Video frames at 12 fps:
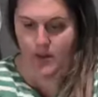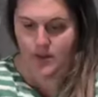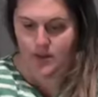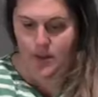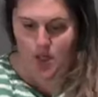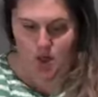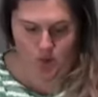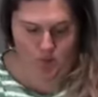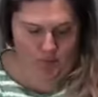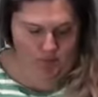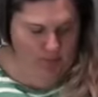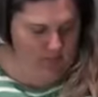So
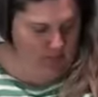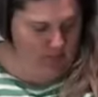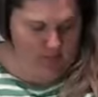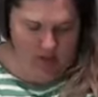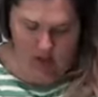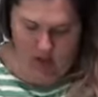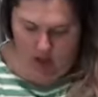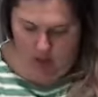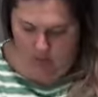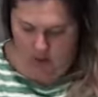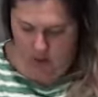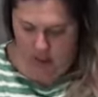
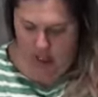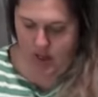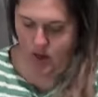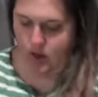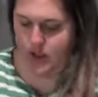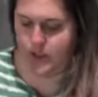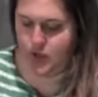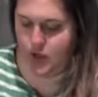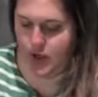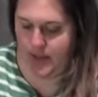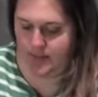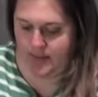I'm just cutting all these
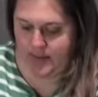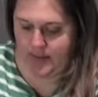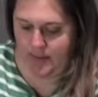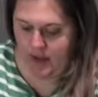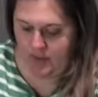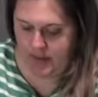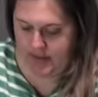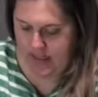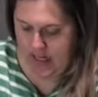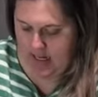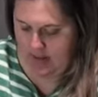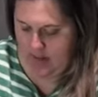strips about the
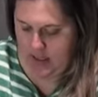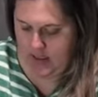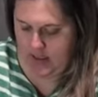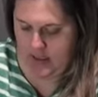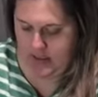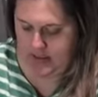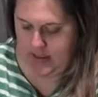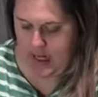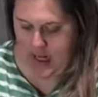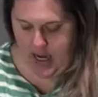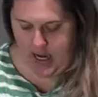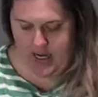same
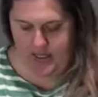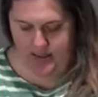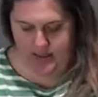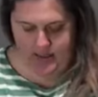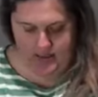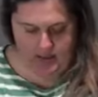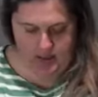size.